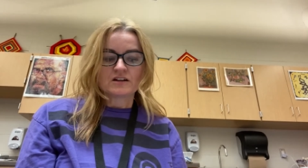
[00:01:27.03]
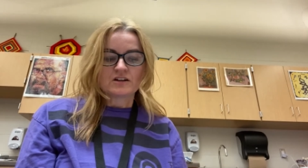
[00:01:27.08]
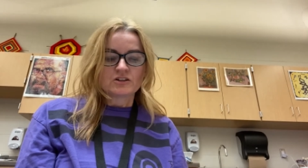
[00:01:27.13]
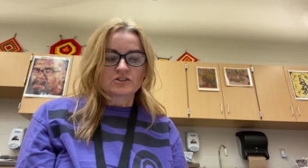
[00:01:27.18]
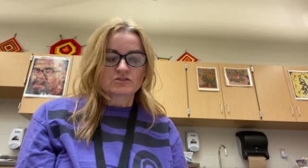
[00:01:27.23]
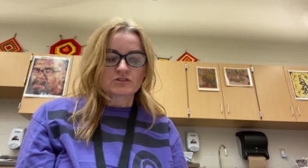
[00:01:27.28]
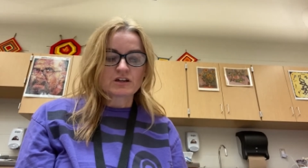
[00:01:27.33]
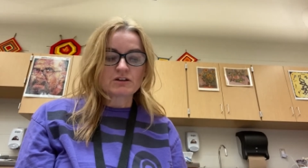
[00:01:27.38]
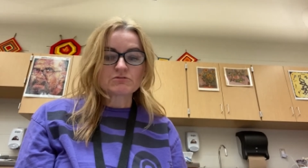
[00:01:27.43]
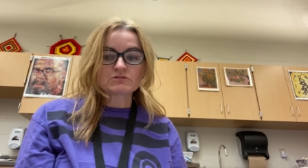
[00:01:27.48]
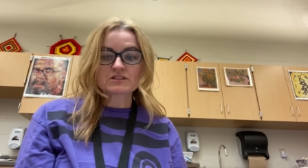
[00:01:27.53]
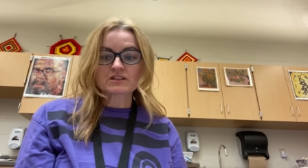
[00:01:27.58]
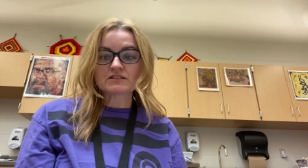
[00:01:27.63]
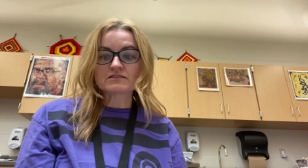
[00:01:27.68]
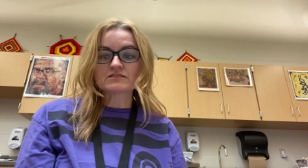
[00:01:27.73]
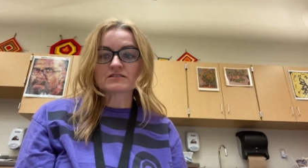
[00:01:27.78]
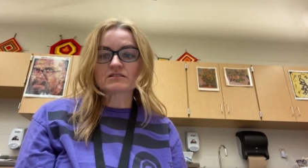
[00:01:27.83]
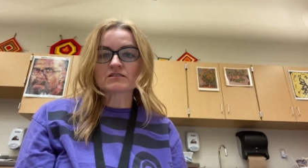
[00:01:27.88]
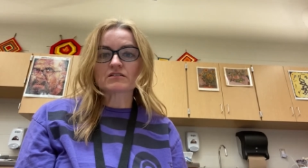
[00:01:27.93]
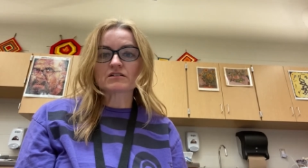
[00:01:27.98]
So he was
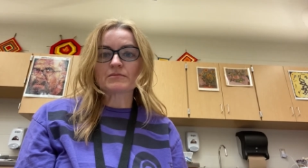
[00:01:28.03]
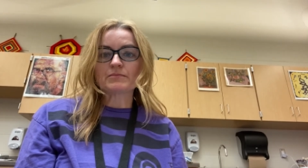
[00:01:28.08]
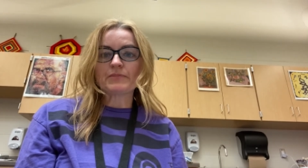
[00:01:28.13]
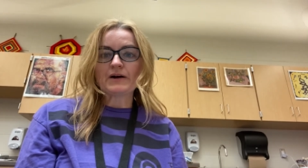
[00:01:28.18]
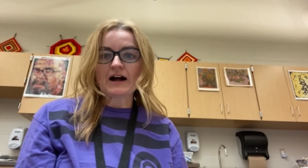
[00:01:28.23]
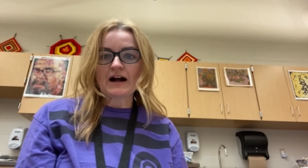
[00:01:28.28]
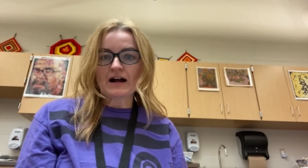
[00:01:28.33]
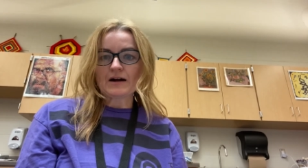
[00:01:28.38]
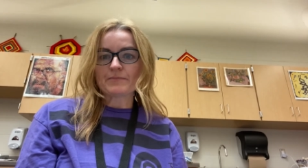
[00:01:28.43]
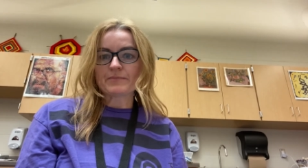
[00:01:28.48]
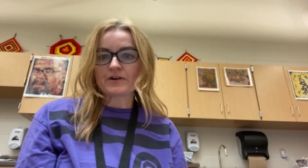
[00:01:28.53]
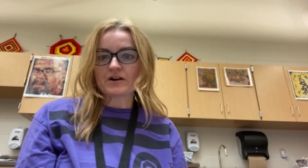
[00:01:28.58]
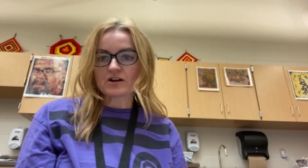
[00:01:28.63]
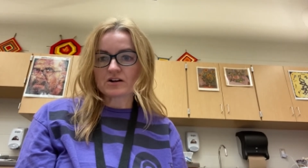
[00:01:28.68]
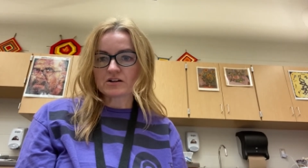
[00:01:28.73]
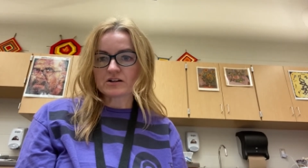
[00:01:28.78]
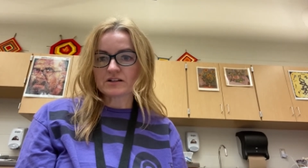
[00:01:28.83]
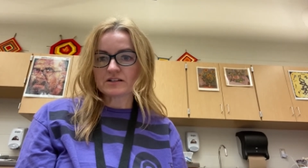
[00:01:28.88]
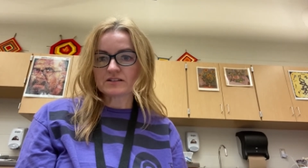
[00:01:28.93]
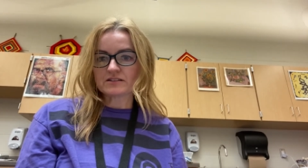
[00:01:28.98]
considered a pop
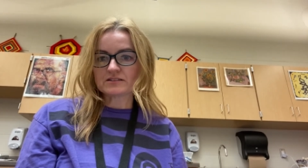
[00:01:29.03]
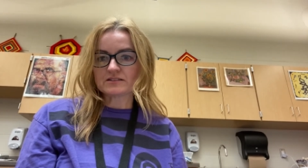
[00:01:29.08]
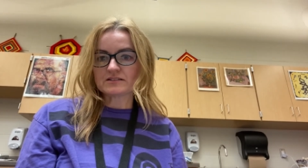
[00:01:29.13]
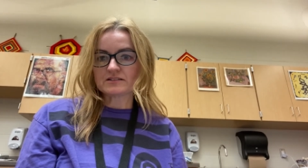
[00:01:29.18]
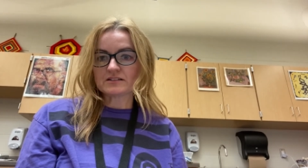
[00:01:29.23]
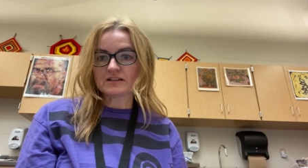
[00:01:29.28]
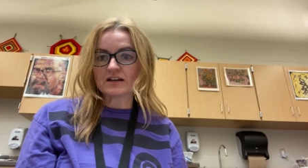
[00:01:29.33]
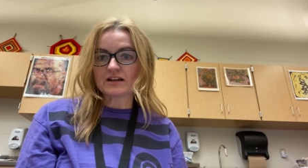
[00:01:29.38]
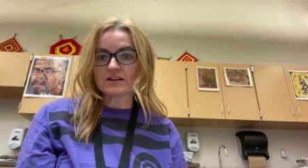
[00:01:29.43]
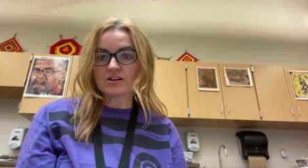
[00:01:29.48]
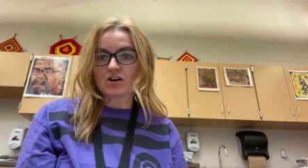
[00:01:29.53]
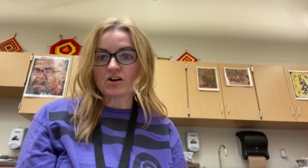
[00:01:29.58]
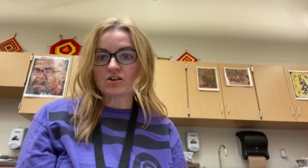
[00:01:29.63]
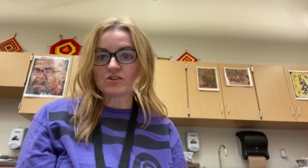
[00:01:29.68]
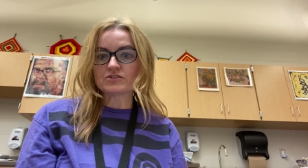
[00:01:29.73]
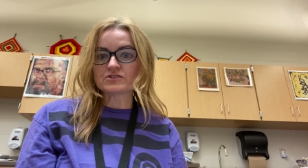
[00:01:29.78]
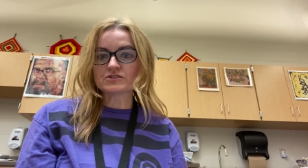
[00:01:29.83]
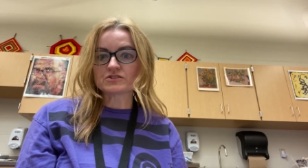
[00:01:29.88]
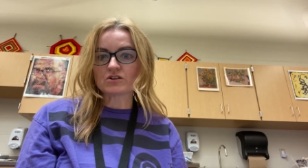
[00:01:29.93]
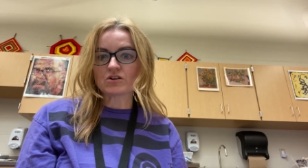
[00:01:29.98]
artist, and
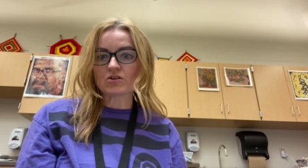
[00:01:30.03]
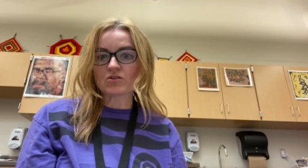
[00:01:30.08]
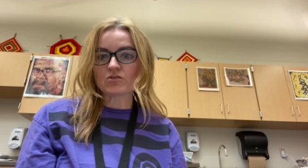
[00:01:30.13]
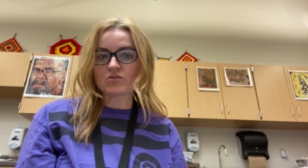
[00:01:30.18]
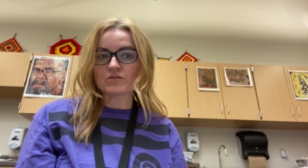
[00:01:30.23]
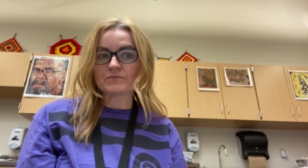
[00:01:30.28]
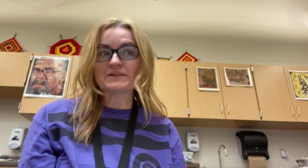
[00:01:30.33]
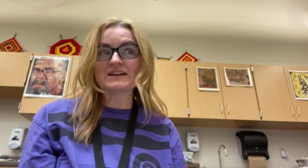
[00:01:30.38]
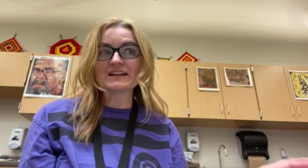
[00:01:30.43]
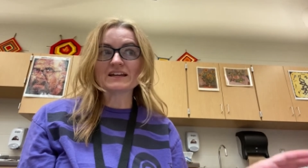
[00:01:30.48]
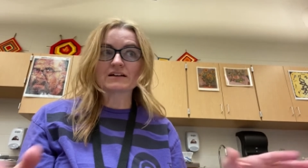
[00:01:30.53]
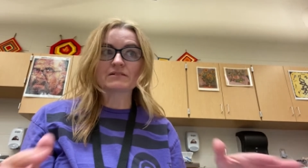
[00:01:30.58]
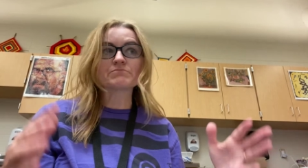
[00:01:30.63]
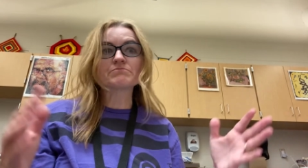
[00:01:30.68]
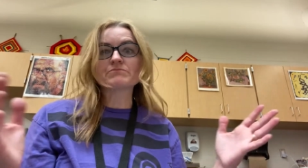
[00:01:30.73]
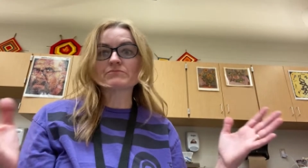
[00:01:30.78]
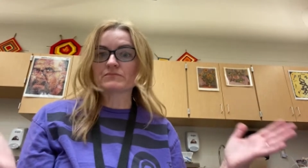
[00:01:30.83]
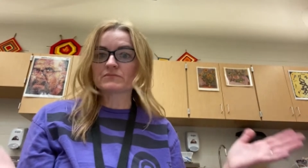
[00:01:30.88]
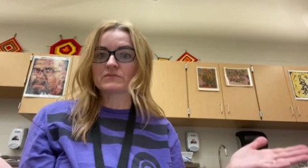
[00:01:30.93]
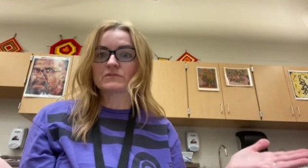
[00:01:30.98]
also, meaning
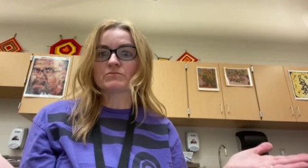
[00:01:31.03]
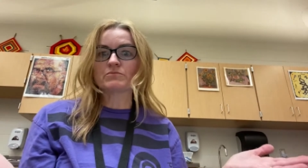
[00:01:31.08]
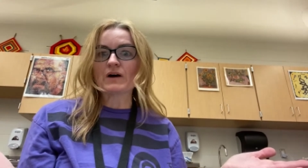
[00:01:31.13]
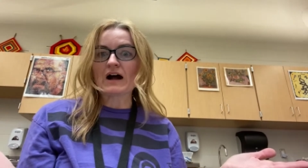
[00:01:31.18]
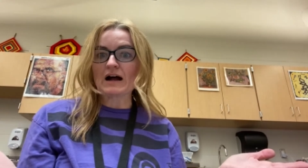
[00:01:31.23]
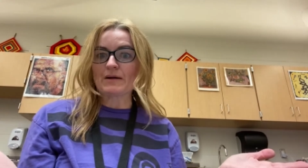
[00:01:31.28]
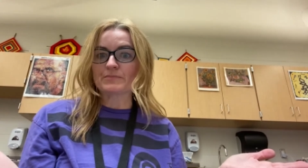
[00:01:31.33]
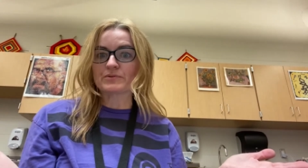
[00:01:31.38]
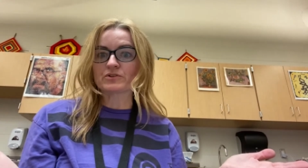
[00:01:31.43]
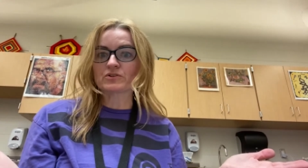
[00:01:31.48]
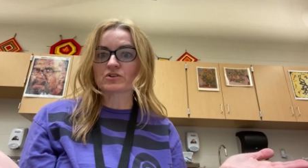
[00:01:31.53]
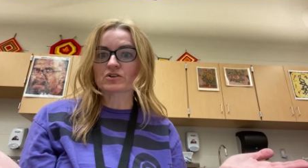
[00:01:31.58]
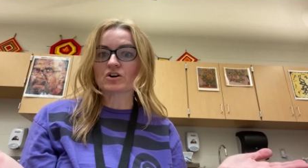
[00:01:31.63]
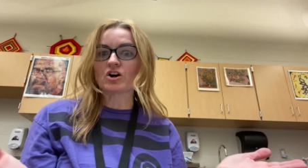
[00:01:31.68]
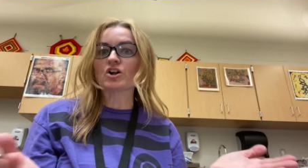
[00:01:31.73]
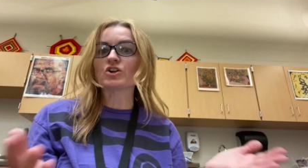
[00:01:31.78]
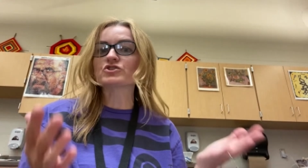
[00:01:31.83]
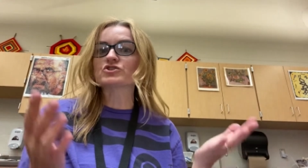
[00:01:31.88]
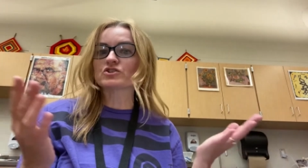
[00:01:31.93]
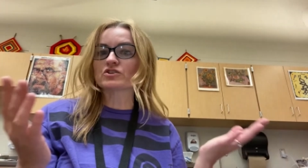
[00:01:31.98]
popular
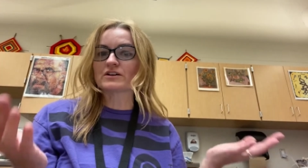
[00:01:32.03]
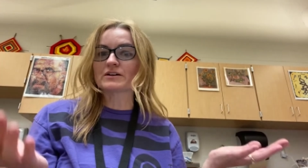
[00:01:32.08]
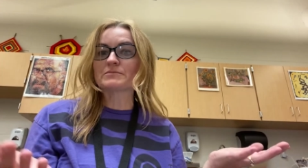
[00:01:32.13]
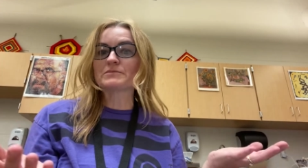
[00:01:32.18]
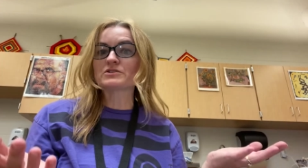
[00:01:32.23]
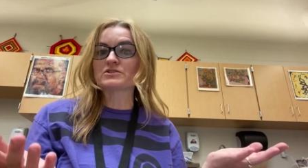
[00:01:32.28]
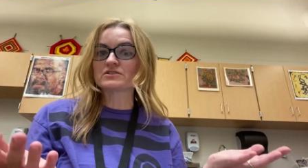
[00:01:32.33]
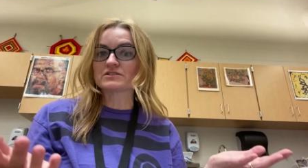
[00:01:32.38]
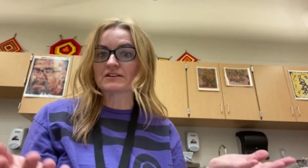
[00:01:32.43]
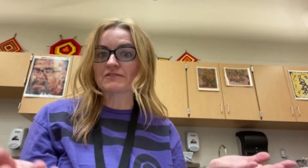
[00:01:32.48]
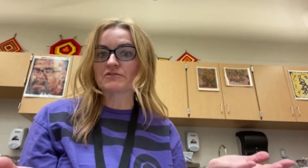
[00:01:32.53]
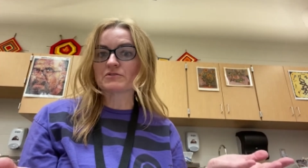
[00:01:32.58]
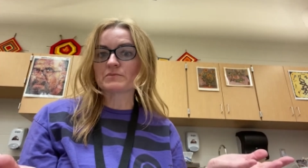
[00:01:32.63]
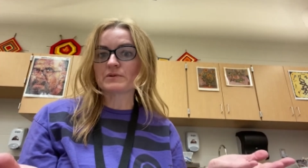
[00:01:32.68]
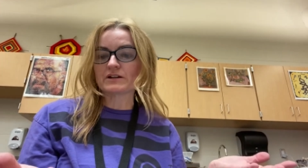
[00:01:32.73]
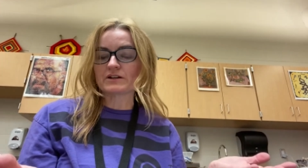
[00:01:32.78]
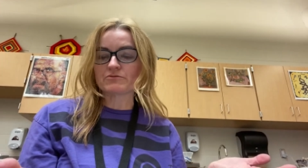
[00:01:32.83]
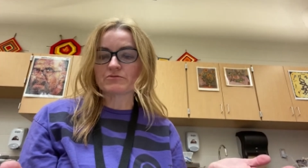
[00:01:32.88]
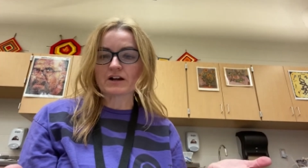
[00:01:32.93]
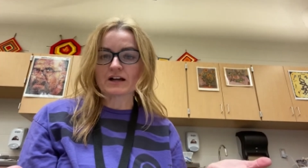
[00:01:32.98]
culture, images
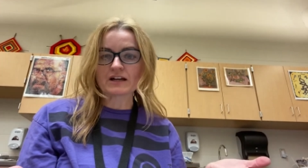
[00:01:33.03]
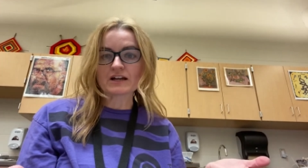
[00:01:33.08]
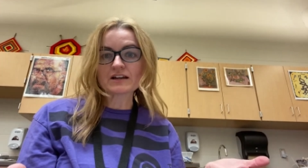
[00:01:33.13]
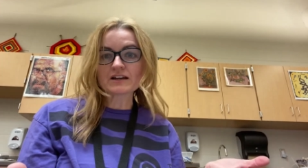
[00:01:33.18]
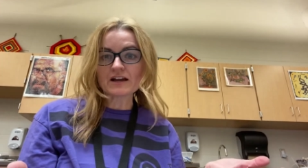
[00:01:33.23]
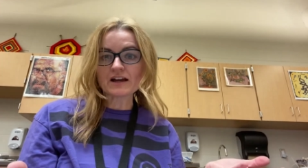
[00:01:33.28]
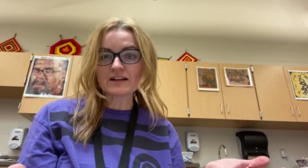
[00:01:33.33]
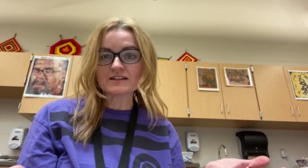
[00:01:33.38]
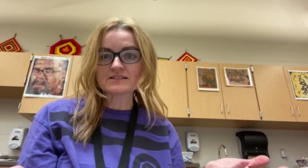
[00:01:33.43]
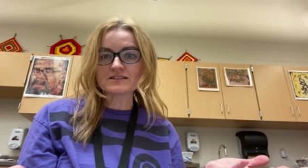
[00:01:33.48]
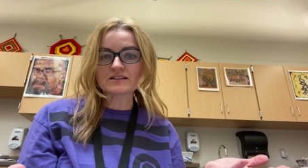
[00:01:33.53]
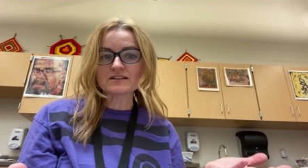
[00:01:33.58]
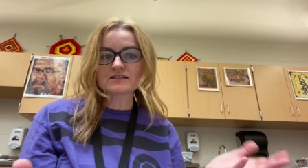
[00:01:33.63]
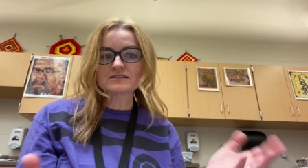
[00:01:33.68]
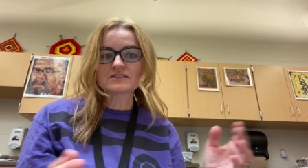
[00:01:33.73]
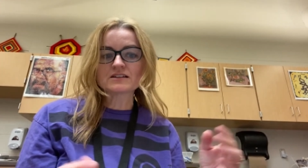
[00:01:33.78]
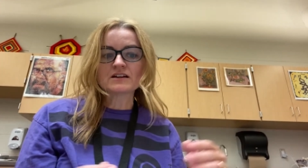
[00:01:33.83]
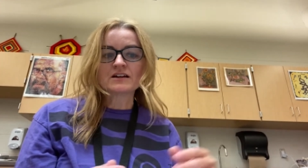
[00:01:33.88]
everybody recognizes,